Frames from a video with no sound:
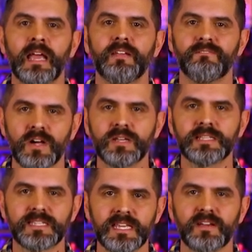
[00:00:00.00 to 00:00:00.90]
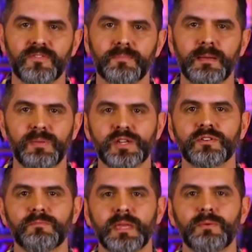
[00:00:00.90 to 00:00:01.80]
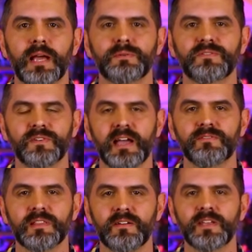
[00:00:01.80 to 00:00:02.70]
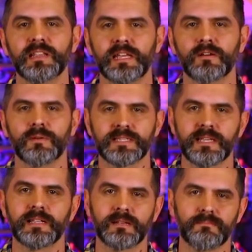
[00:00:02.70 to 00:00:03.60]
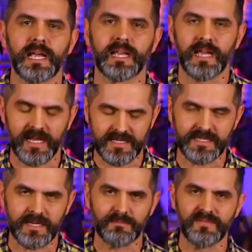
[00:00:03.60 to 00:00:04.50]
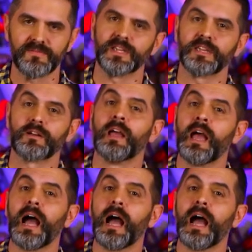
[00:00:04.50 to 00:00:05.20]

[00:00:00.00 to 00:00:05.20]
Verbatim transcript: and Vulcan stick from that picture of me when I was 5 lovingly caressing my God Sigma figure.